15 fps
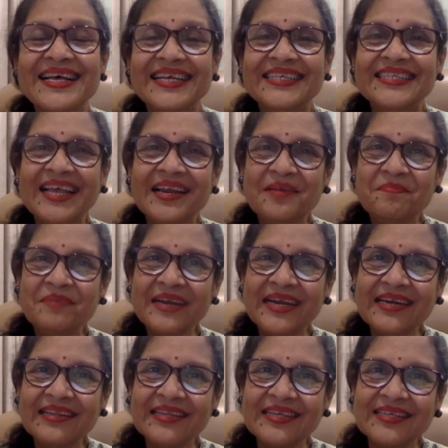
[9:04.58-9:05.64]

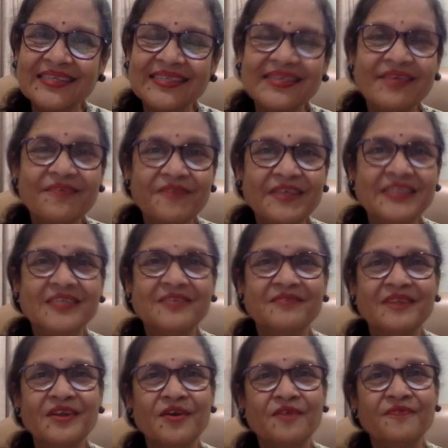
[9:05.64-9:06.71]
Celebrate this
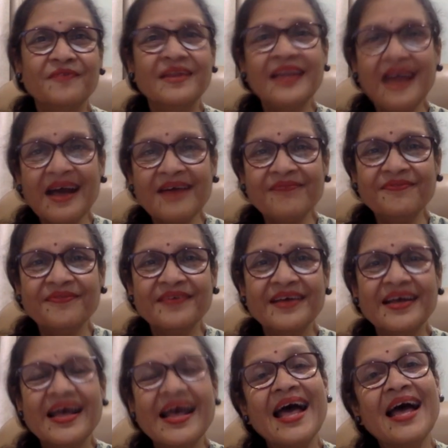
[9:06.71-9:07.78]
festival of love
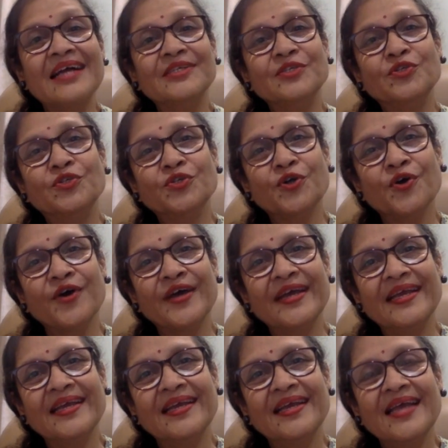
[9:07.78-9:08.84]
and joy.
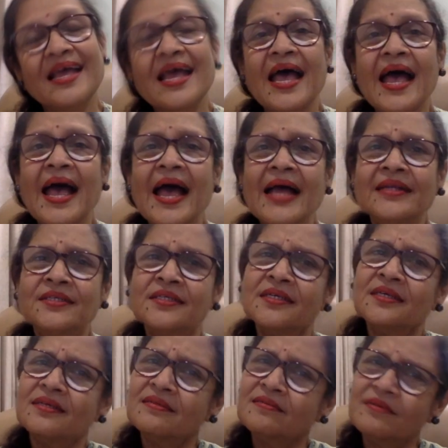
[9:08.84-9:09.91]
And
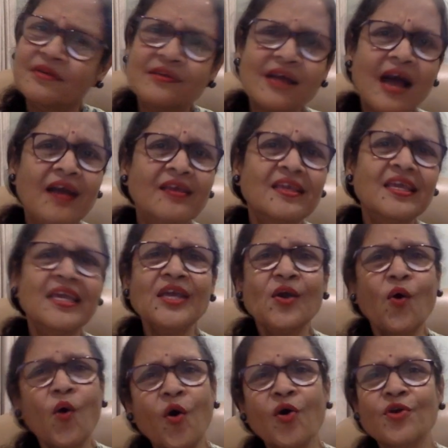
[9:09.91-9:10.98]
Rakhi
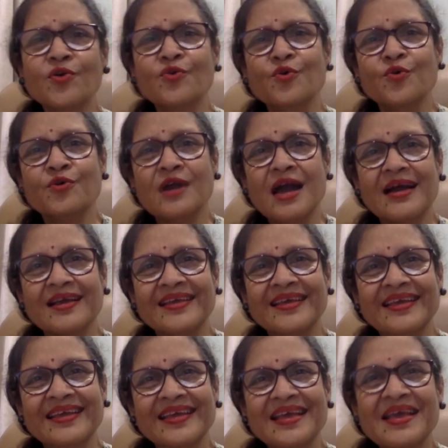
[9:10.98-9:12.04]
or no Rakhi,
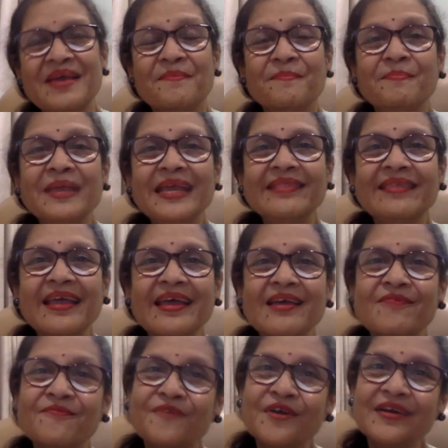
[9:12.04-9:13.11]
be there
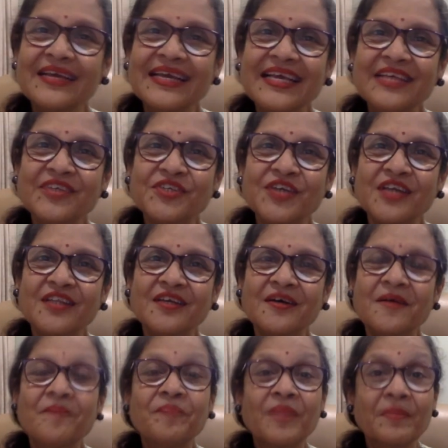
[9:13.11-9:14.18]
for each other
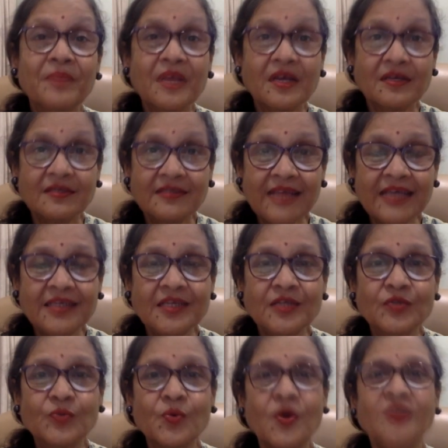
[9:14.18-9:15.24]
because that is
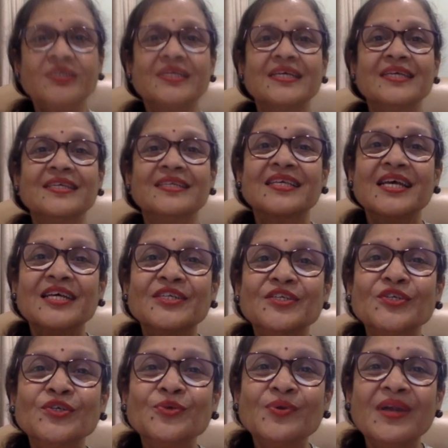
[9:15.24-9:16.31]
what is
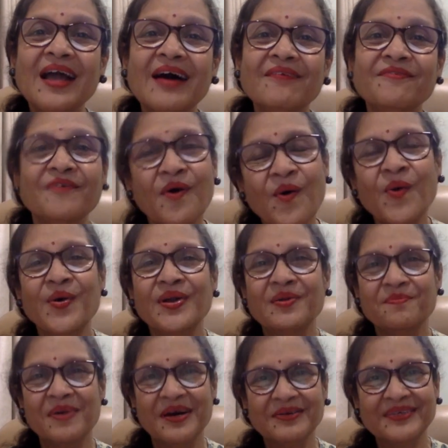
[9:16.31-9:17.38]
true love all
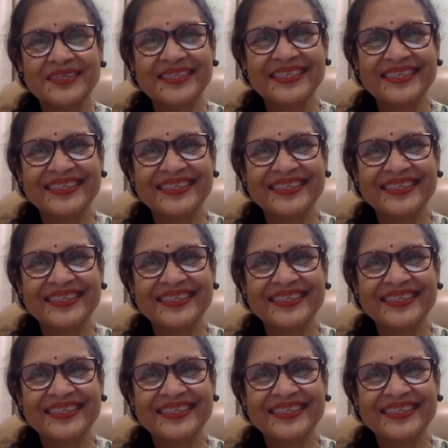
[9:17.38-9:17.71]
about.